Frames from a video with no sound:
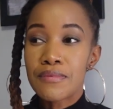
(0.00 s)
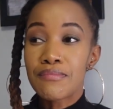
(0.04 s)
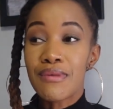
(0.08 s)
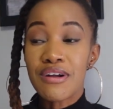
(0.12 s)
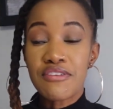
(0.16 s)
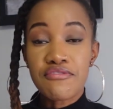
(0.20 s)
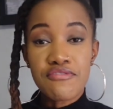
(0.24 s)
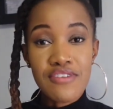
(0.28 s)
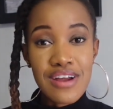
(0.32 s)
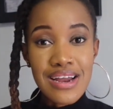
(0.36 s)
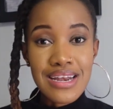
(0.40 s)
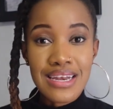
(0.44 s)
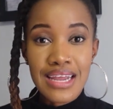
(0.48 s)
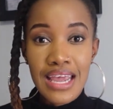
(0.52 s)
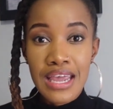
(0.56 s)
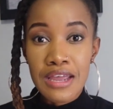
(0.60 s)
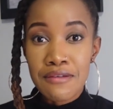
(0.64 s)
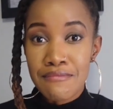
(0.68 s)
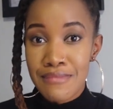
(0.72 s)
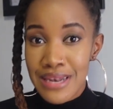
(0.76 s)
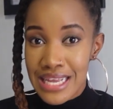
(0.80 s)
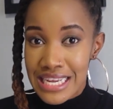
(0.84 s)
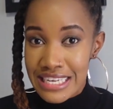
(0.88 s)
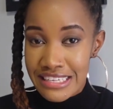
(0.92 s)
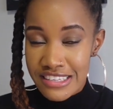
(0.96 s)
My friend
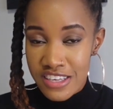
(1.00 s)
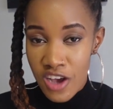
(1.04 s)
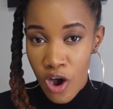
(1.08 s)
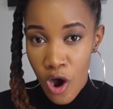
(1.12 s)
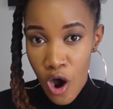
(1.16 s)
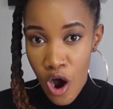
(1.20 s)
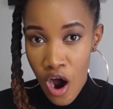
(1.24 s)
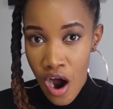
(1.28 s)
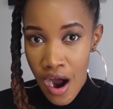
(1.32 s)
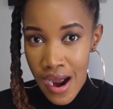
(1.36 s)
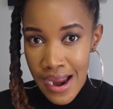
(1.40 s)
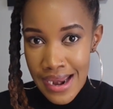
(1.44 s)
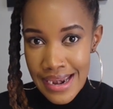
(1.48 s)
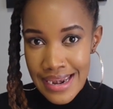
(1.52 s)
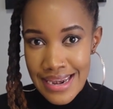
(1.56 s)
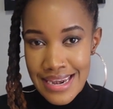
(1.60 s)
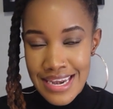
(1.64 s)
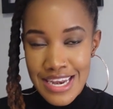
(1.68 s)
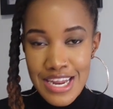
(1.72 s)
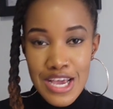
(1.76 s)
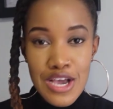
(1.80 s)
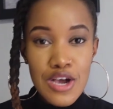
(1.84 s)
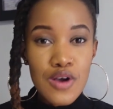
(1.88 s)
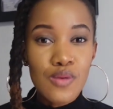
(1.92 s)
came later on.